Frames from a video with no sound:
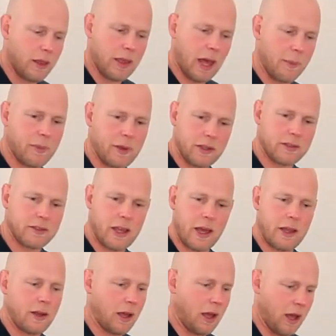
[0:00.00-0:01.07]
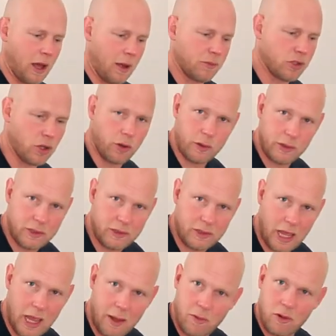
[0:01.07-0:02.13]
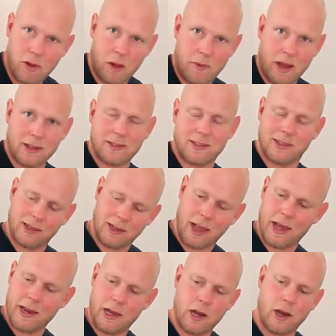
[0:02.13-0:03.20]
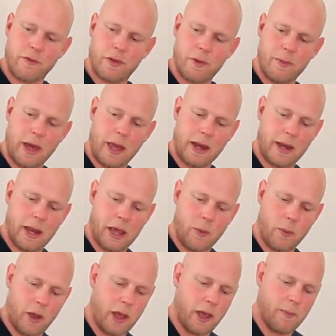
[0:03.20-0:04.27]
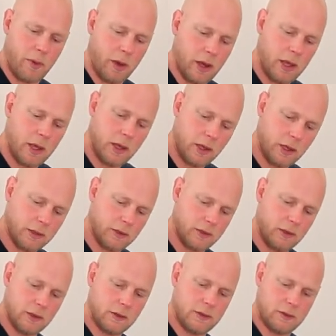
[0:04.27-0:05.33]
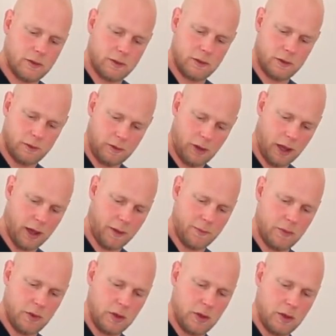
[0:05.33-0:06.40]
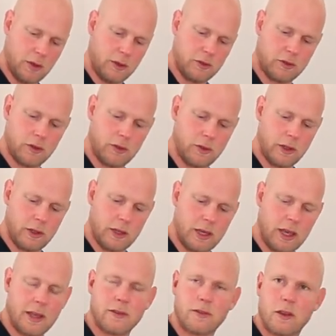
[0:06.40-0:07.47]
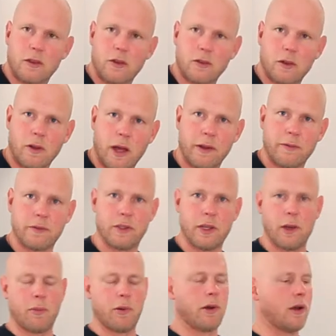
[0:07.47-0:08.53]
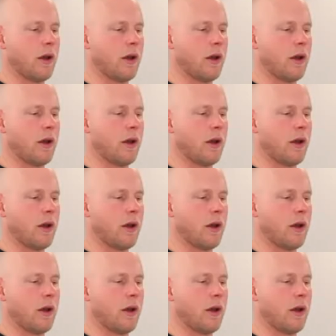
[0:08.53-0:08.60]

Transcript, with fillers: That being said, I'm totally stable. I'm not sliding off the bed in any way, but it's certainly the case that there's a lot of dip.